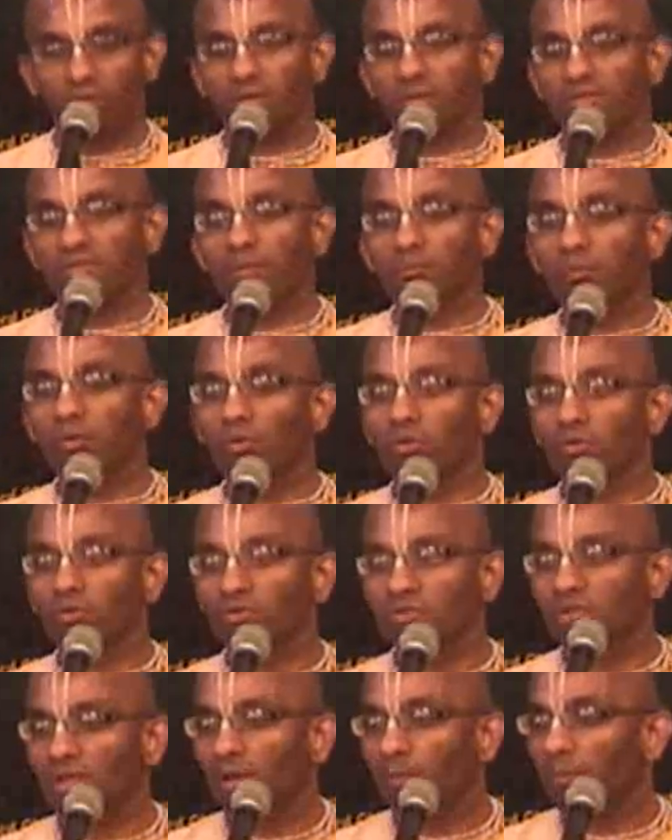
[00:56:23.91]

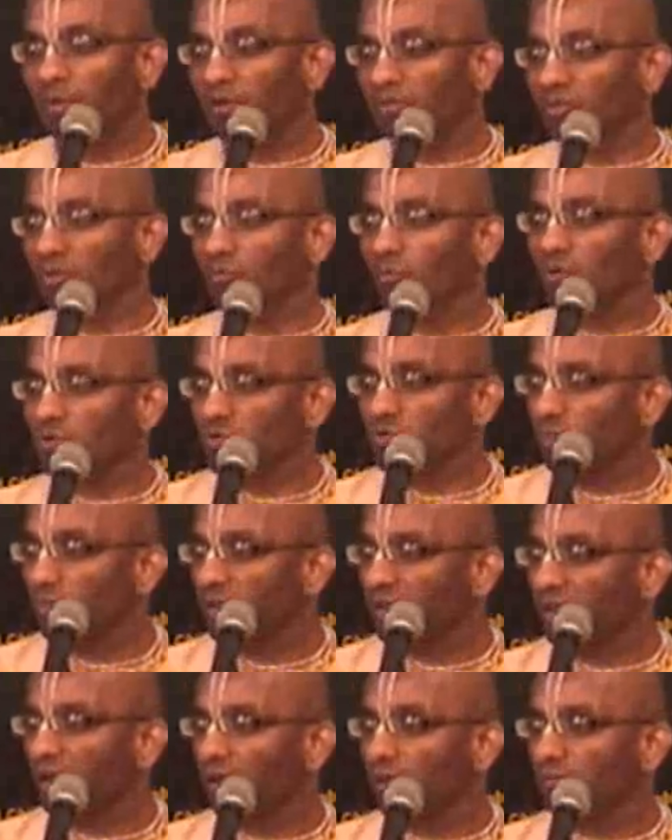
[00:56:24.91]
Suppose a person wants to
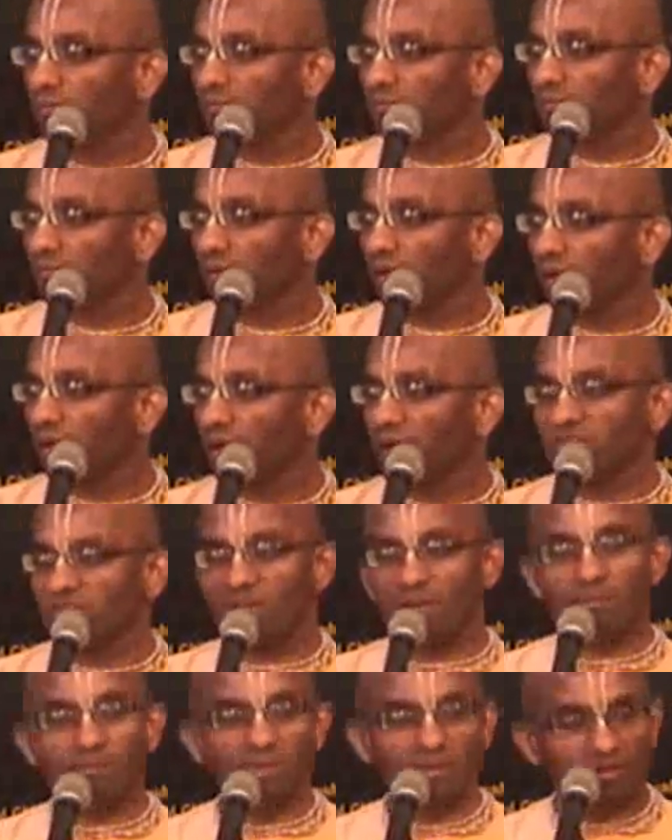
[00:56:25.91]
become a
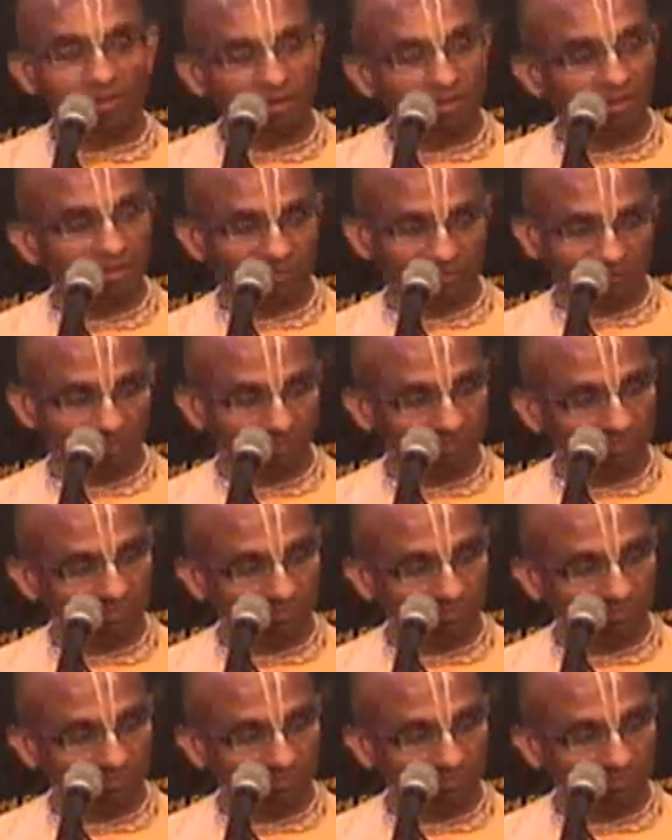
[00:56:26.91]
champion cricketer.